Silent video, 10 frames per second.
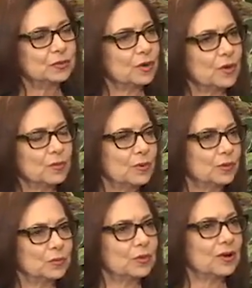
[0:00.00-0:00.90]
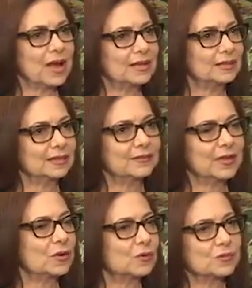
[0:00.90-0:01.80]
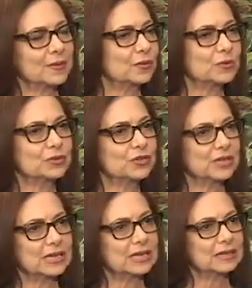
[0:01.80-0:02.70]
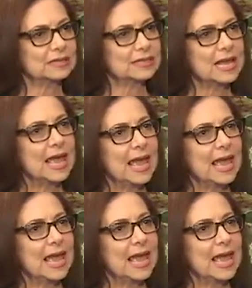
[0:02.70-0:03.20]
In Hoboken, where I live, I go around the corner to King's,